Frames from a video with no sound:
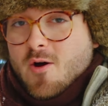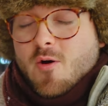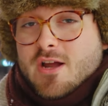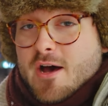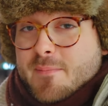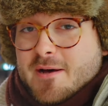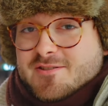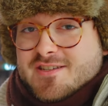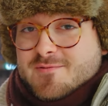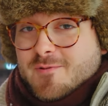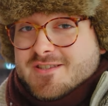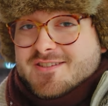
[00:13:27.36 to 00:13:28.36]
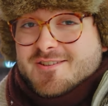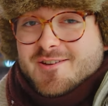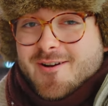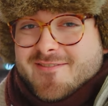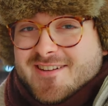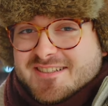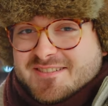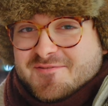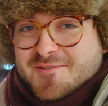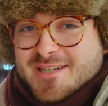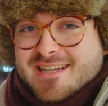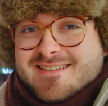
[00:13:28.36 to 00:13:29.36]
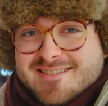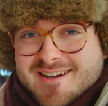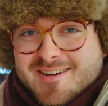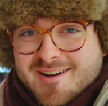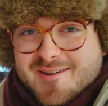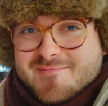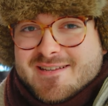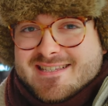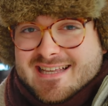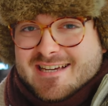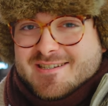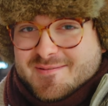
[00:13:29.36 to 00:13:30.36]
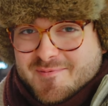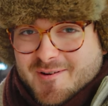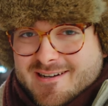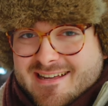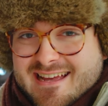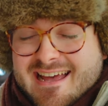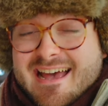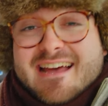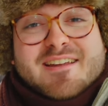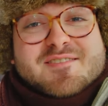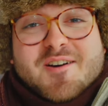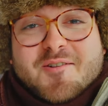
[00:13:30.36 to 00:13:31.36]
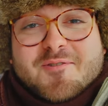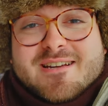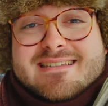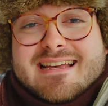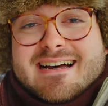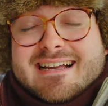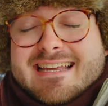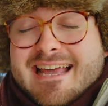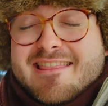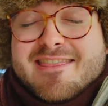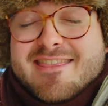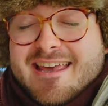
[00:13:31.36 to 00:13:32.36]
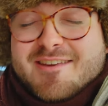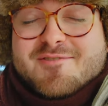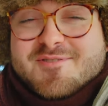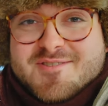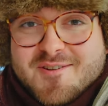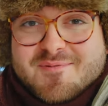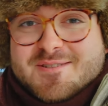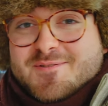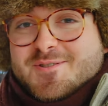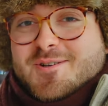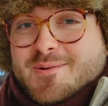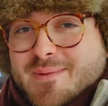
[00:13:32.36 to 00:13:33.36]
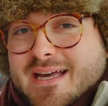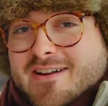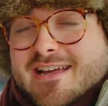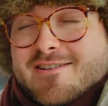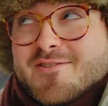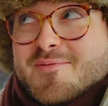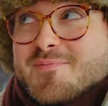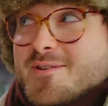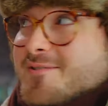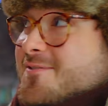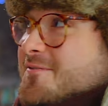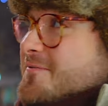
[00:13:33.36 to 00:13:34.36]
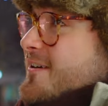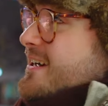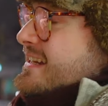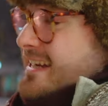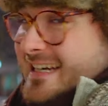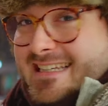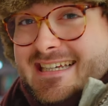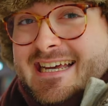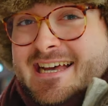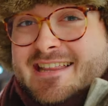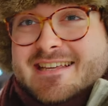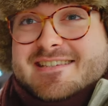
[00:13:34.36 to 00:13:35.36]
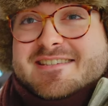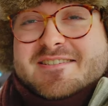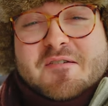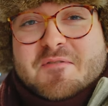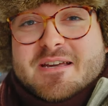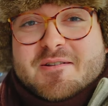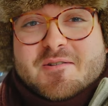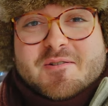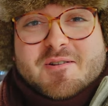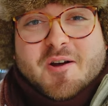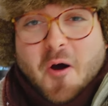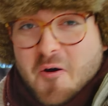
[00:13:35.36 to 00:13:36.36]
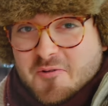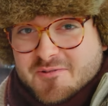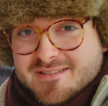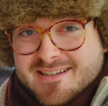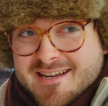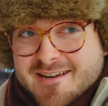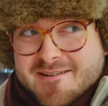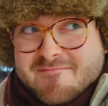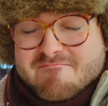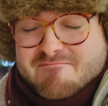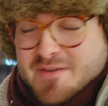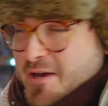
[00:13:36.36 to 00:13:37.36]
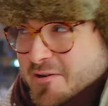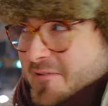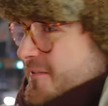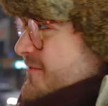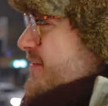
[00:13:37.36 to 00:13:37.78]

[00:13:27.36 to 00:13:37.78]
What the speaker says: or to help out just once, you can go to rafaeldifuria.com/support. And as always, again, thank you so much for joining me on another beautiful Friday night, this snowy, cold, beautiful